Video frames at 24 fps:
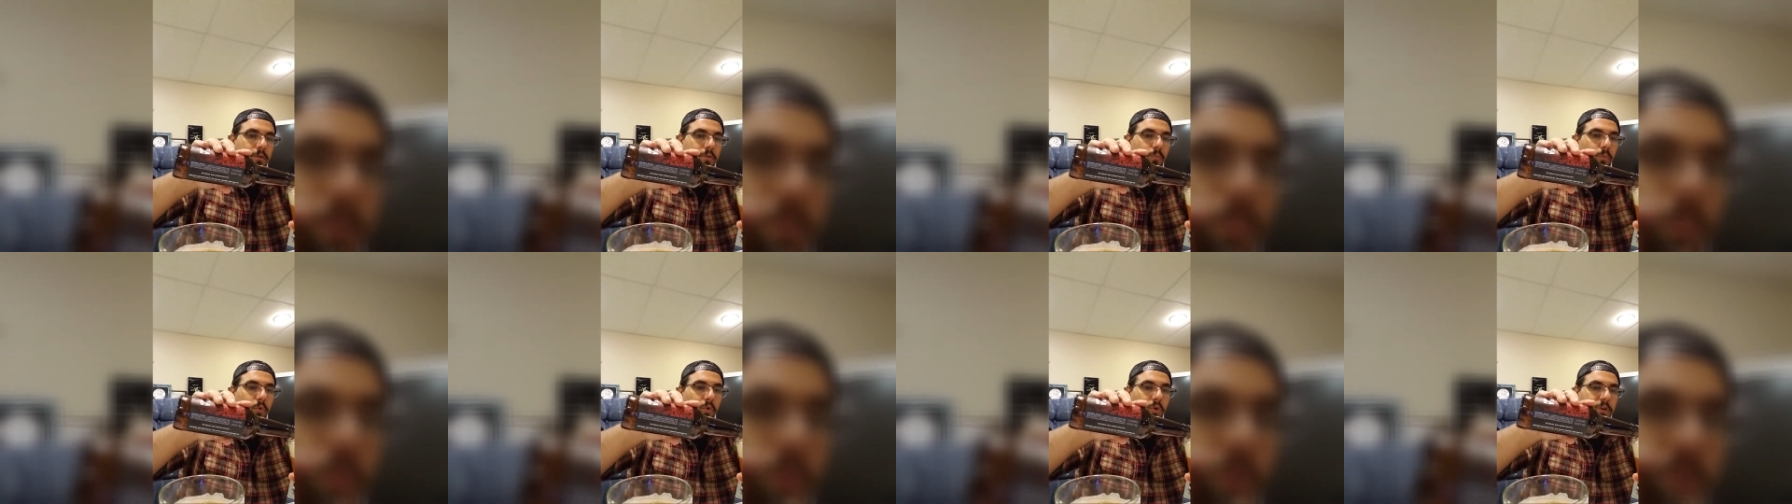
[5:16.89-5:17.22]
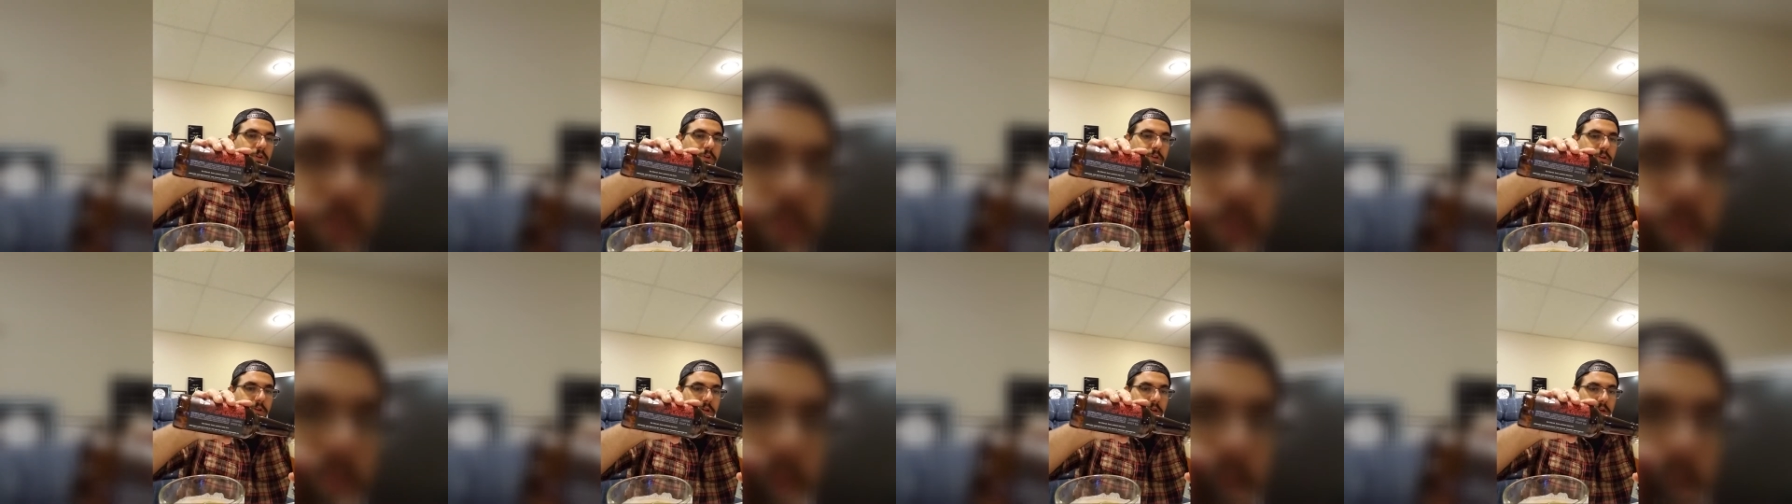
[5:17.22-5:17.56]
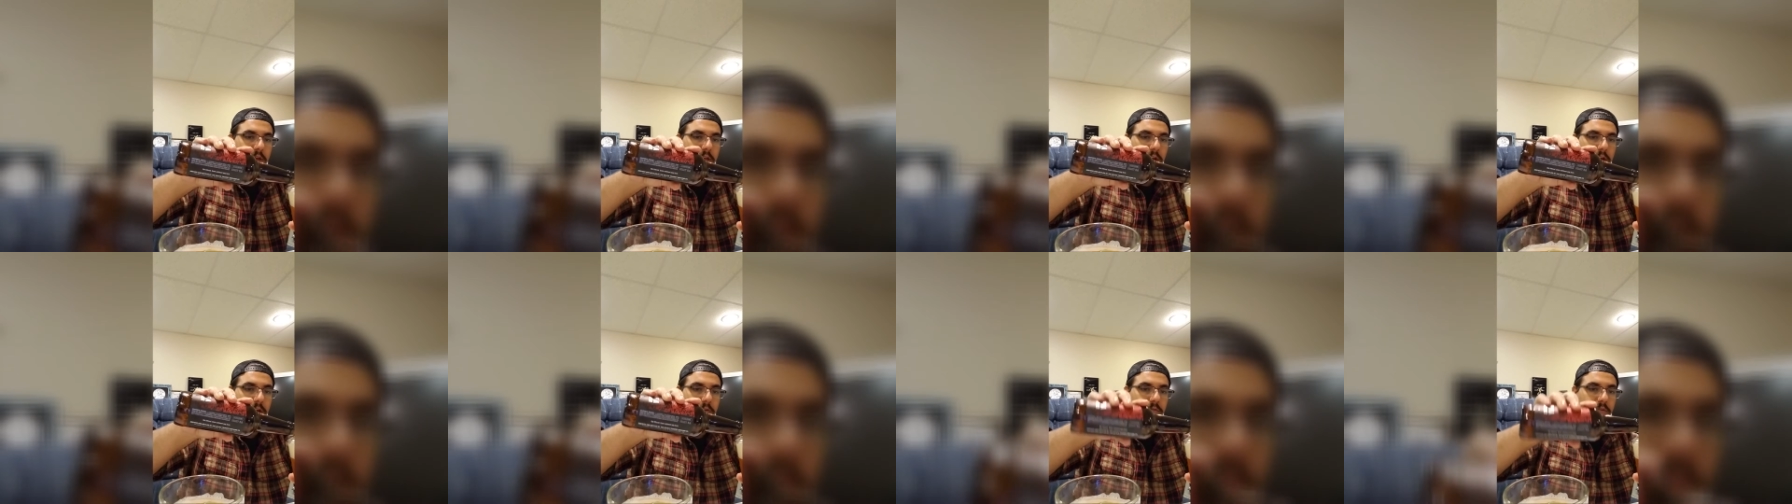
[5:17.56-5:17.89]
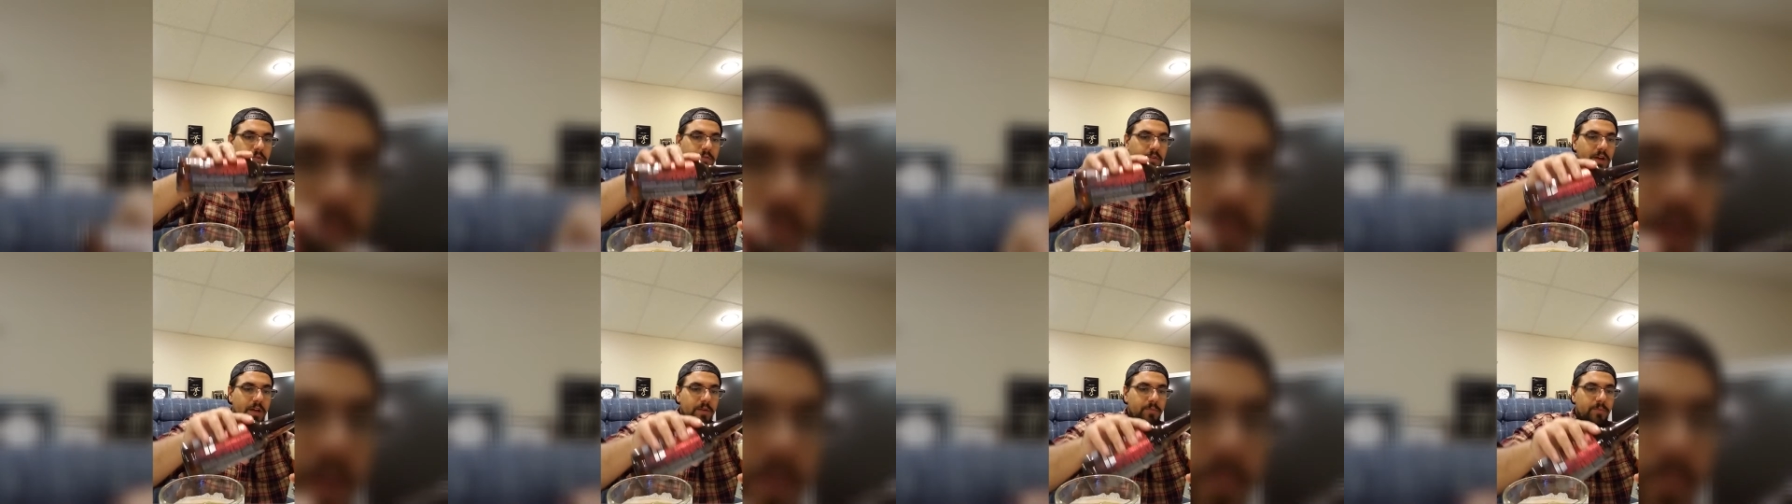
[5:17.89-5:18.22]
more indicative
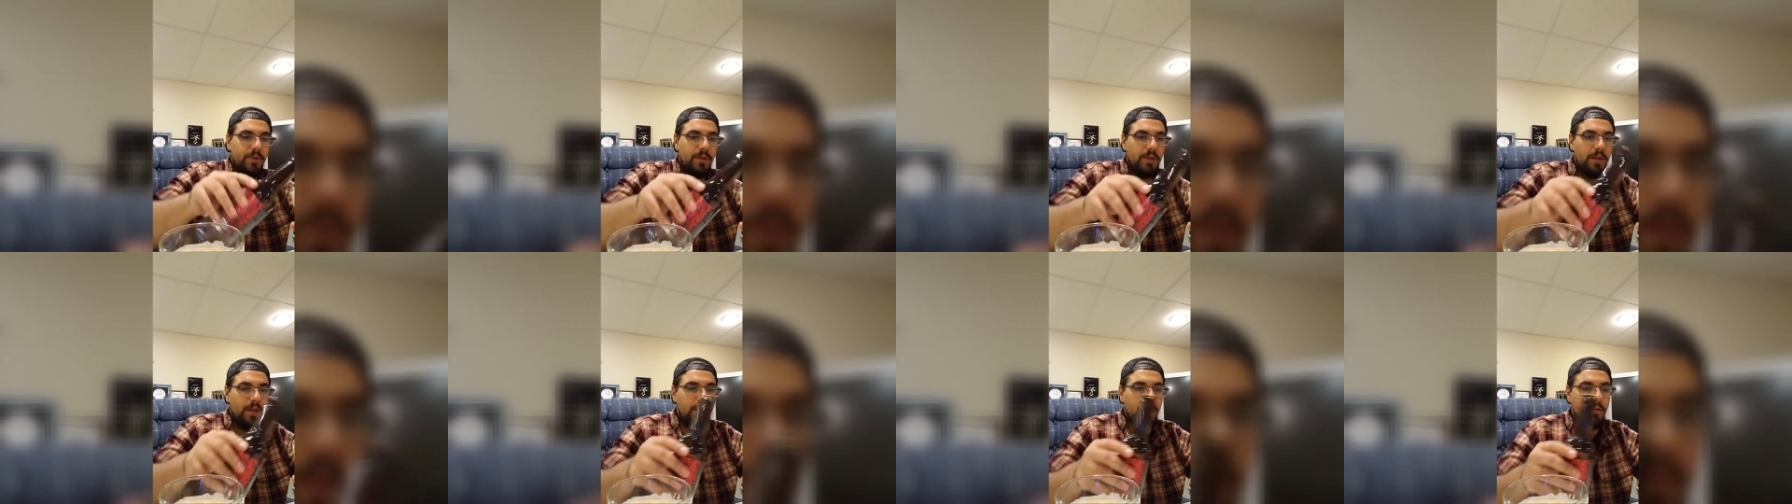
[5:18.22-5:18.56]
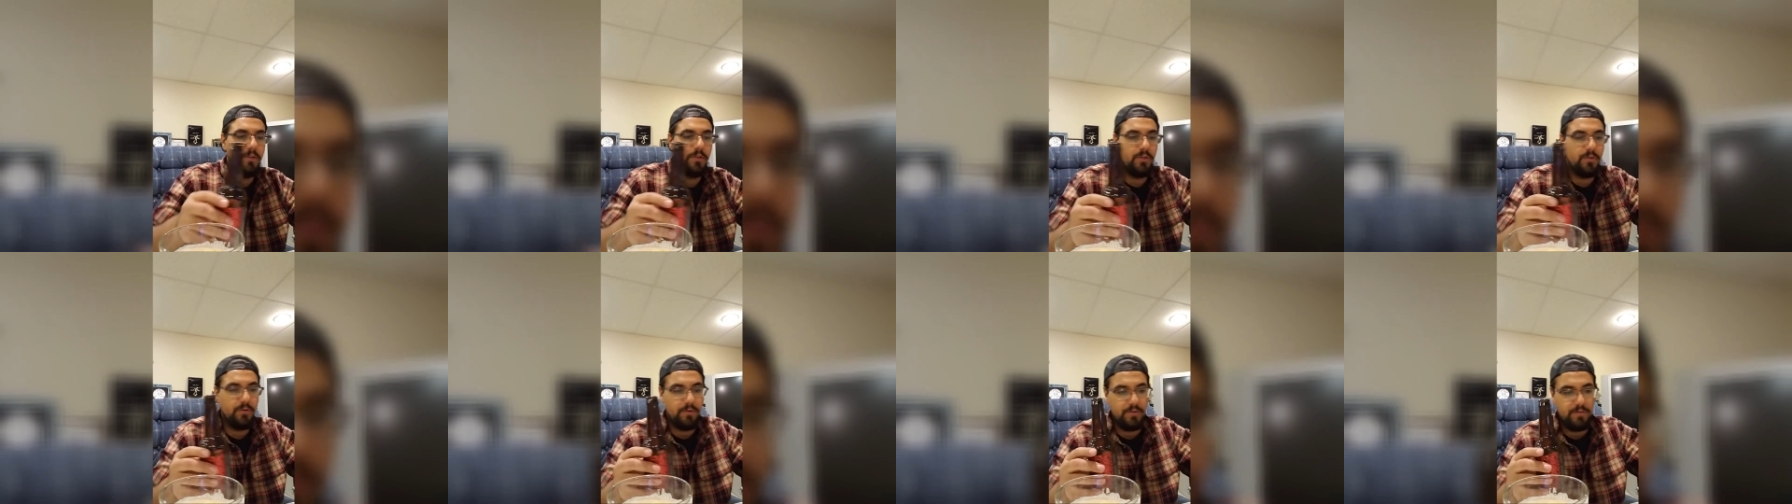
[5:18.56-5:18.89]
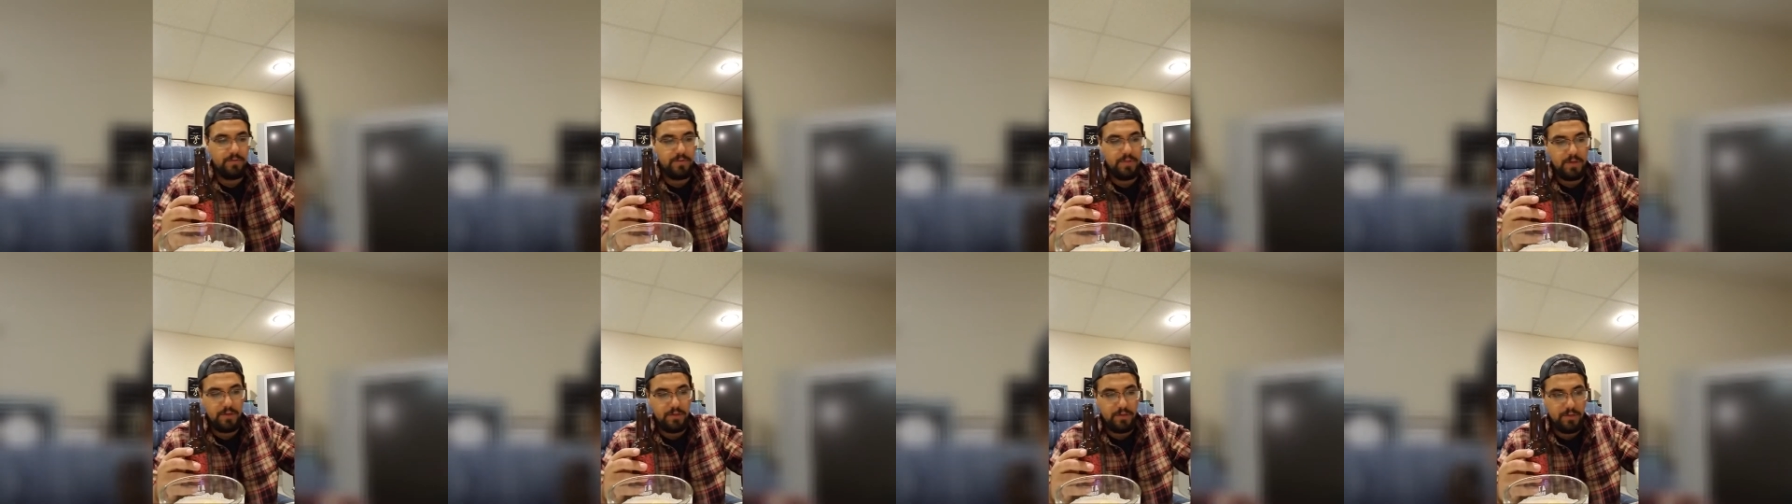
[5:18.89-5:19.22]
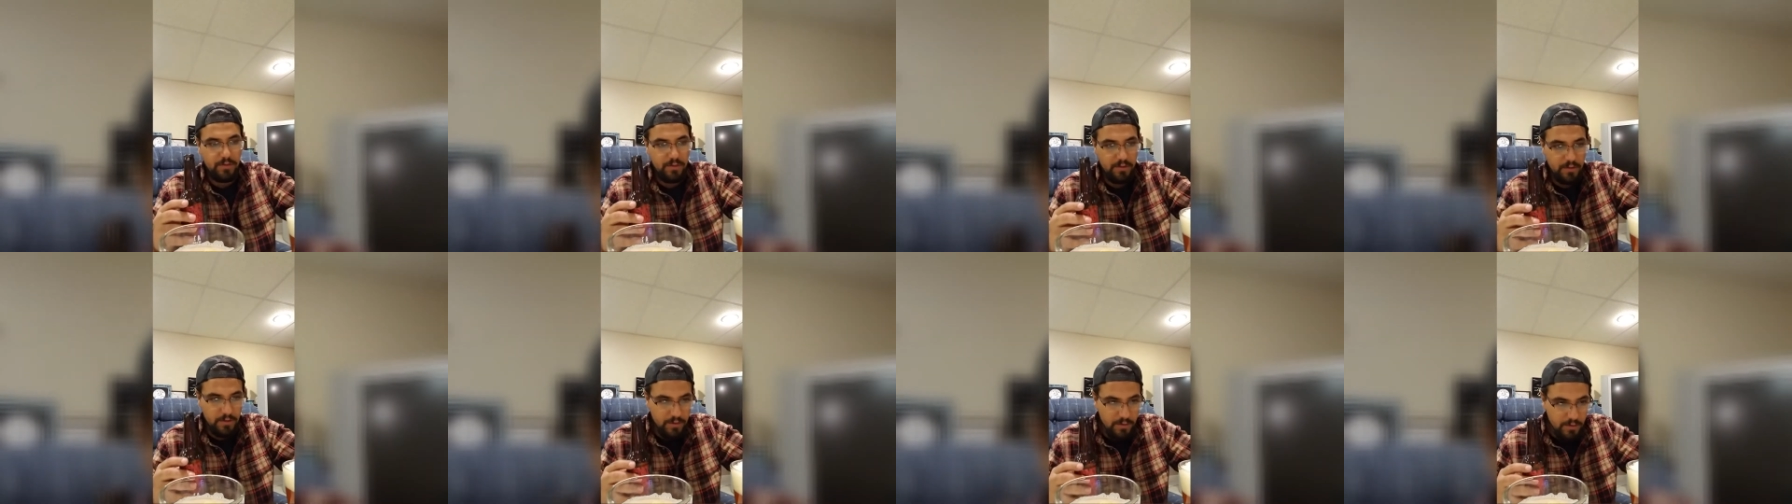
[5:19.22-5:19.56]
of IPAs, sort of this